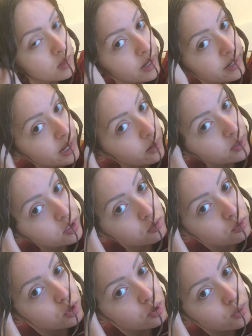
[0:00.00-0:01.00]
Now when you
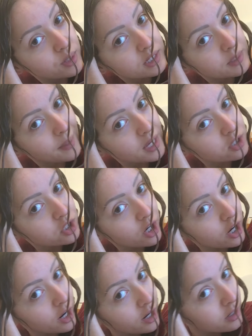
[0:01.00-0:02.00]
do this, make
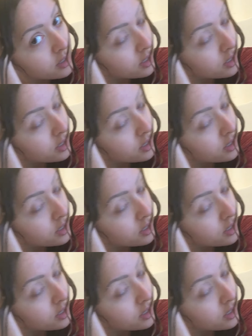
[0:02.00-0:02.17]
sure